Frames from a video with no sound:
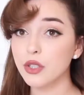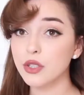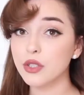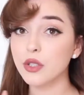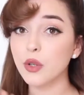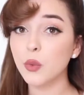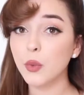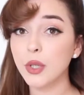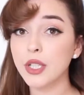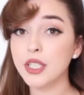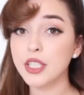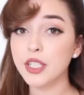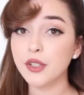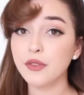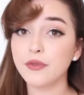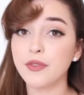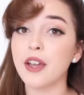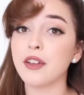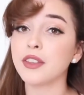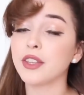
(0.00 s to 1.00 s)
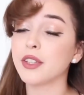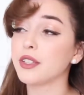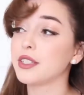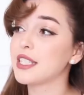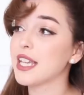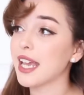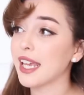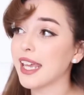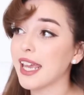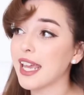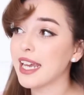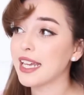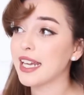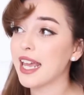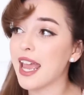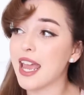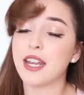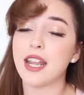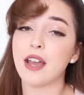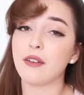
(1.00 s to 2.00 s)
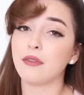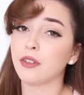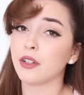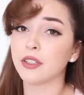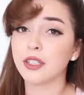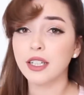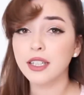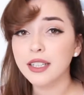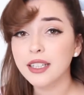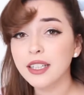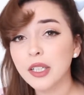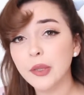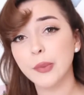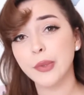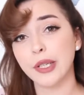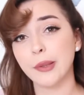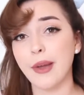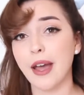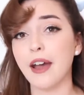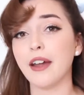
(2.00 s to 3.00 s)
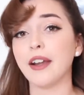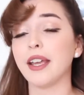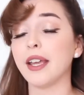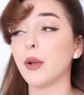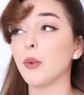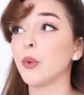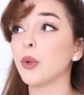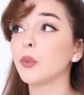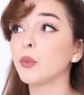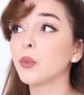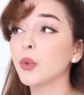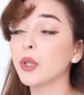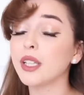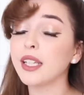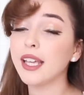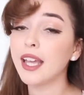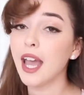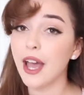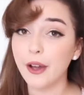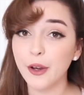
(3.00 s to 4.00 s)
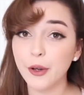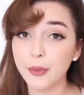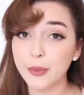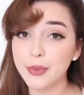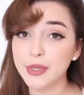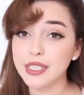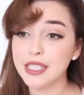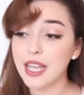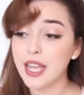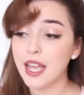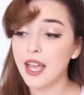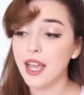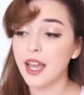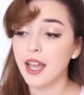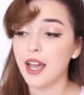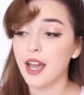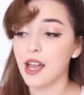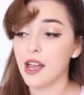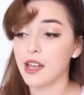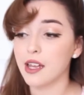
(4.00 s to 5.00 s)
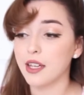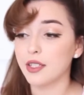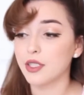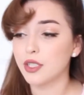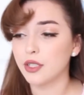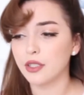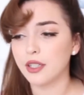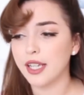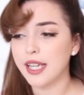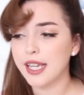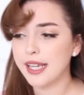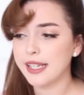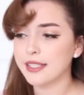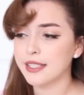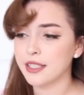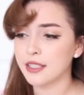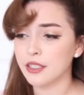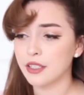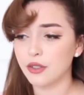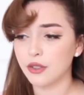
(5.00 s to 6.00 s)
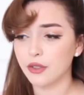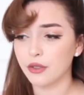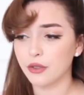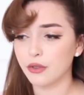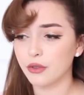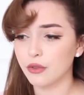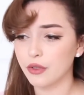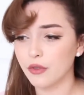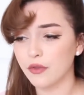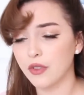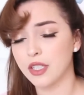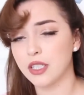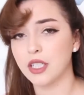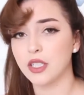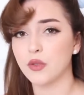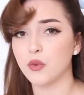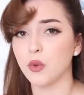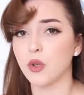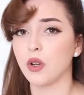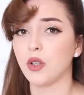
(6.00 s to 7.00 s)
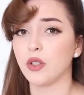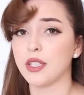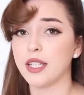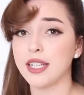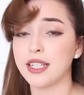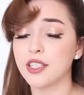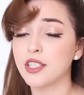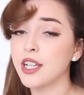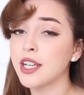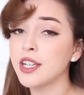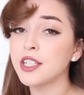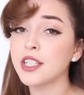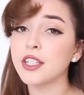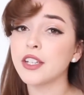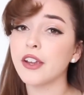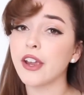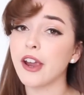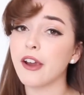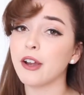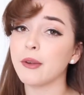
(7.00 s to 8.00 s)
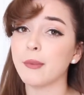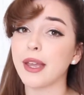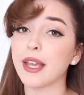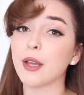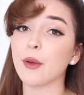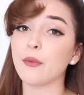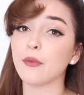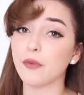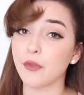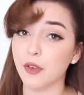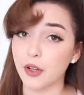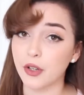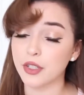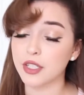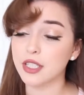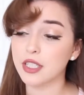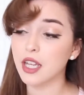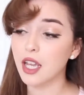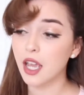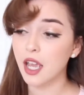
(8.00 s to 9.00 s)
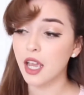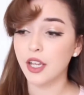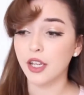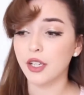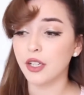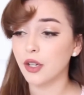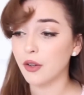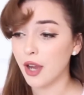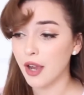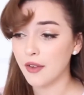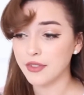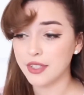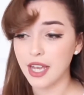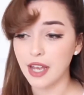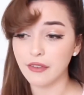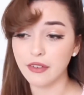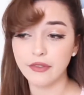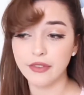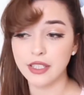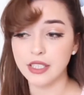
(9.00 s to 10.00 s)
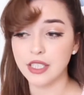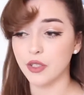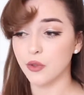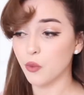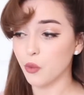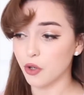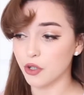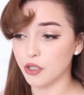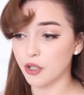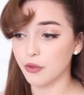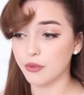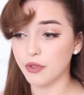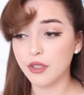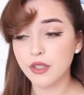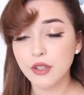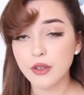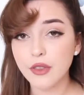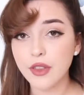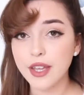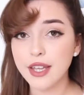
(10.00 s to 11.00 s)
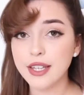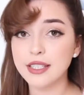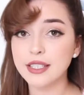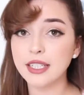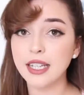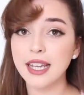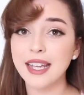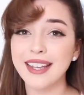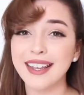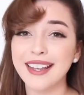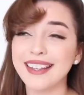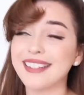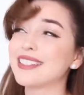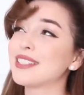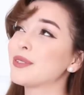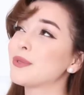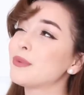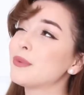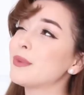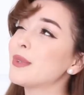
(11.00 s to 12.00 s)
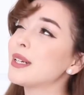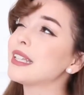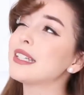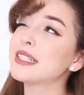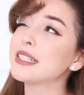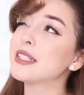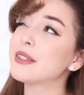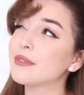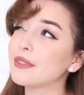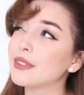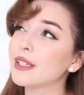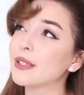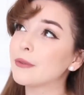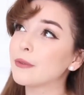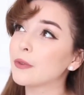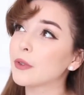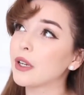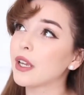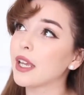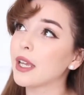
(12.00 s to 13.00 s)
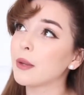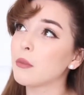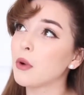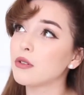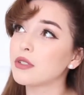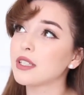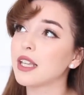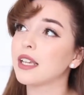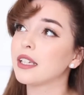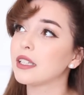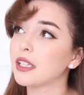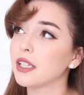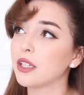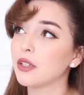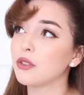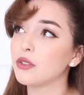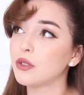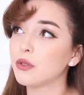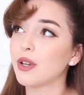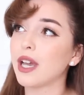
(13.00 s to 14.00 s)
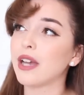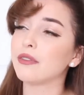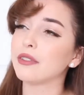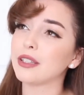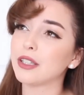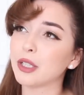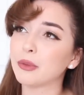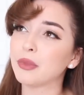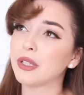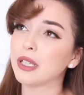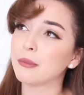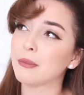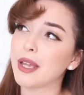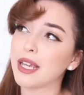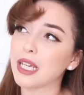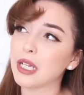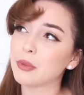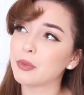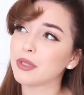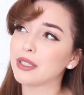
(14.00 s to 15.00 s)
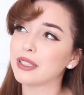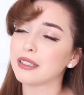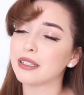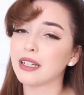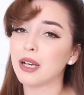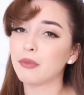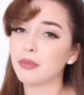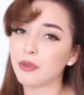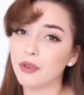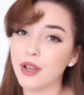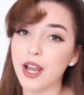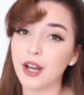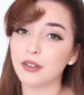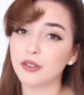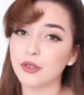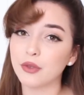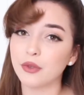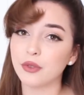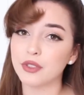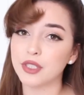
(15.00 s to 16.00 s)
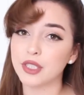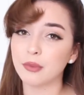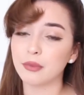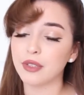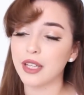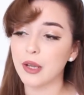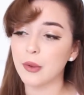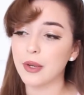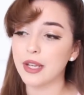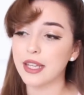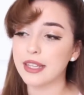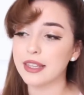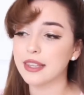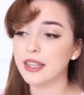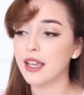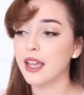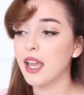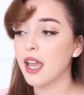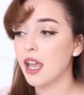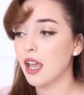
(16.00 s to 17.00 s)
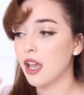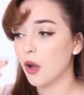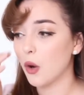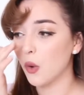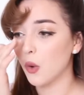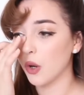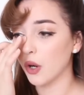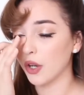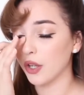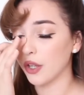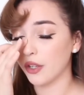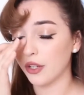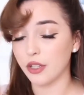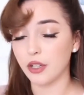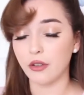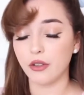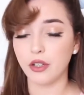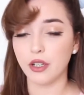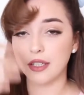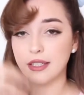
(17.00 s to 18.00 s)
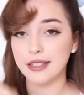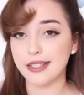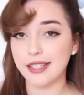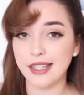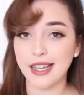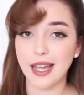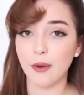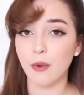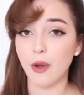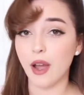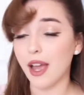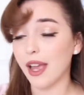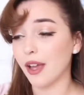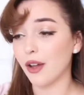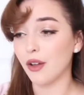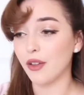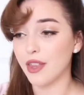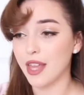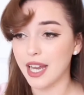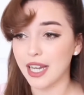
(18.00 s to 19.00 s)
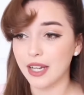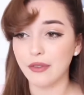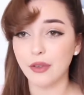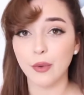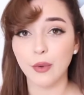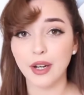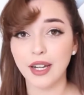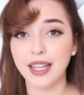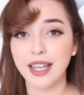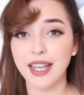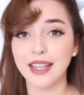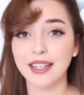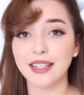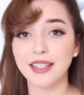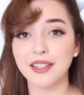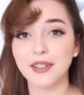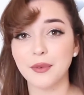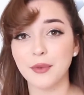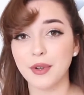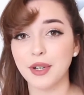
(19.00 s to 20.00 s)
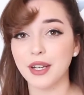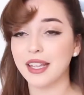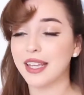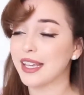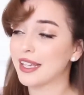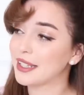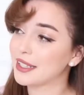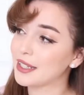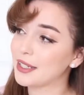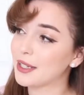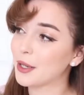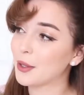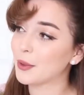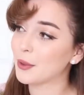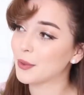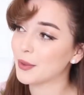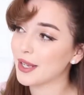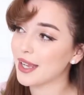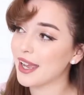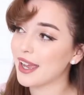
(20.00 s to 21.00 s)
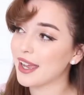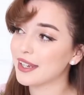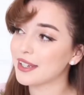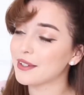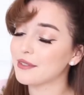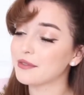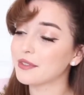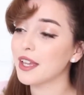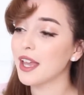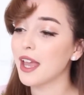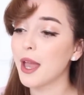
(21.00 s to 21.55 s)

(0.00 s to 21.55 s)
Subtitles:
So once you've found the decade and have learned a little bit about it, what really helps to ease into the vintage world is changing your hair and makeup first. You don't have to have a vintage wardrobe to do this. It's relatively free. Most likely you do have a little bit of makeup and a couple hair tools to play with, or you know, you can DIY all that if you want to get you know, creative.